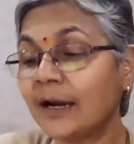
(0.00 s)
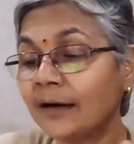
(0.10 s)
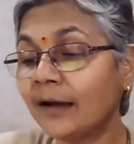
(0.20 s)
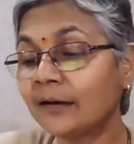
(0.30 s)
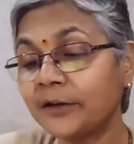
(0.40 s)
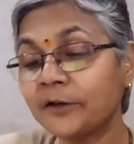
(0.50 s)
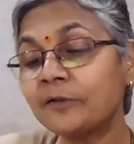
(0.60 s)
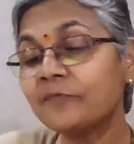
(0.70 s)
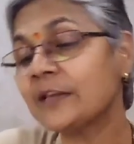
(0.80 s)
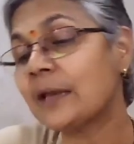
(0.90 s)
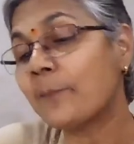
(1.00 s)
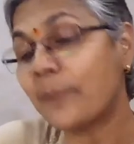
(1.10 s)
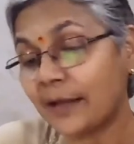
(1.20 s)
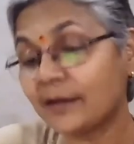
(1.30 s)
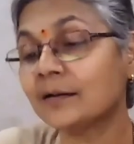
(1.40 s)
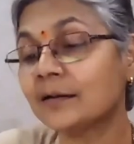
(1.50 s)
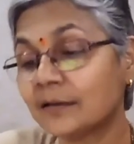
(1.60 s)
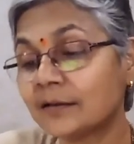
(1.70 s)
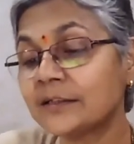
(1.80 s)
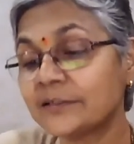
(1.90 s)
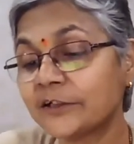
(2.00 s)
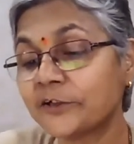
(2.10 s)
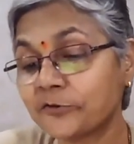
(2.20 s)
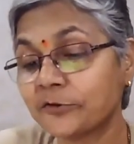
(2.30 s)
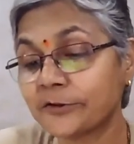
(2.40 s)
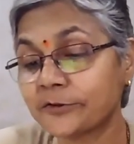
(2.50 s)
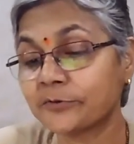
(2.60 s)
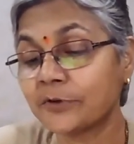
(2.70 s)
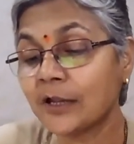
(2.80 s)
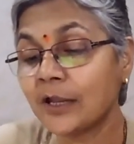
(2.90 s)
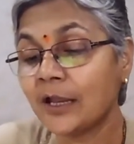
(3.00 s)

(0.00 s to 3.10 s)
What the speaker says: conducting of the empirical research also.